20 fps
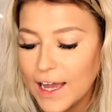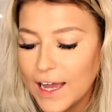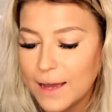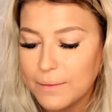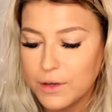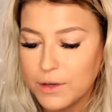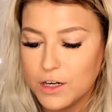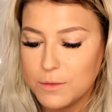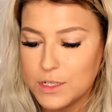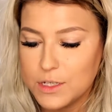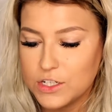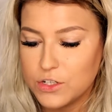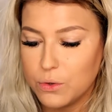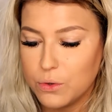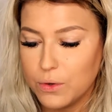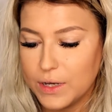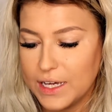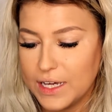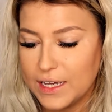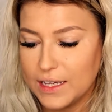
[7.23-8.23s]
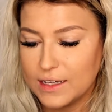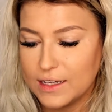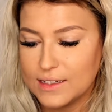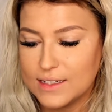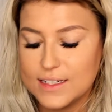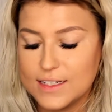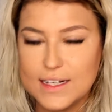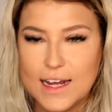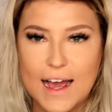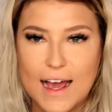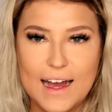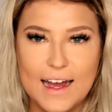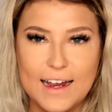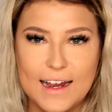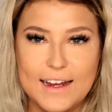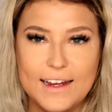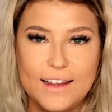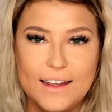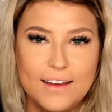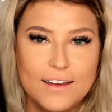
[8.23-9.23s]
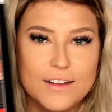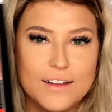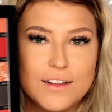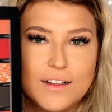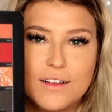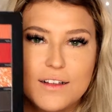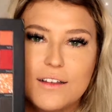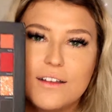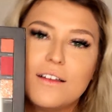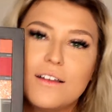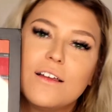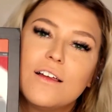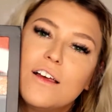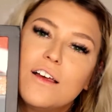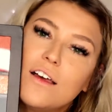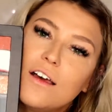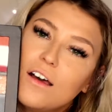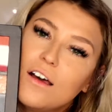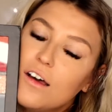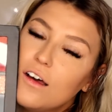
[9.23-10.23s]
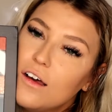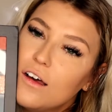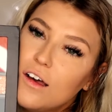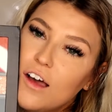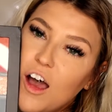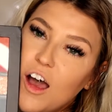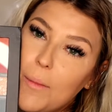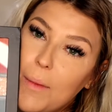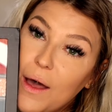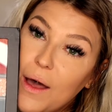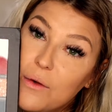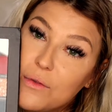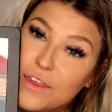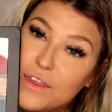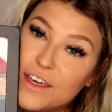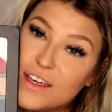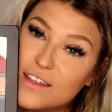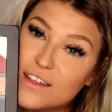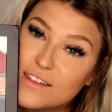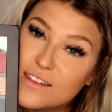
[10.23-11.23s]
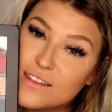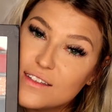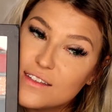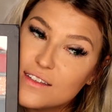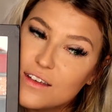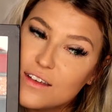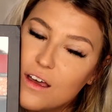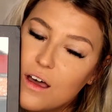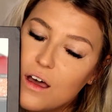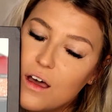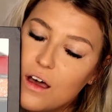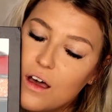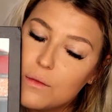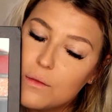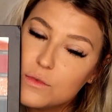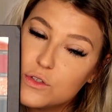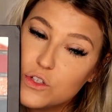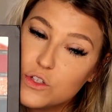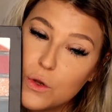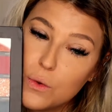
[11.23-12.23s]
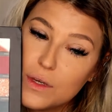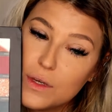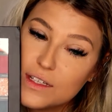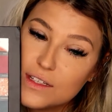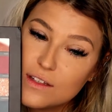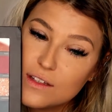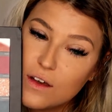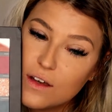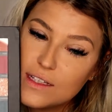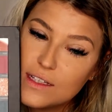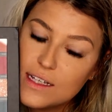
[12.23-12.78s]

am going to be talking today about this. I'm so excited.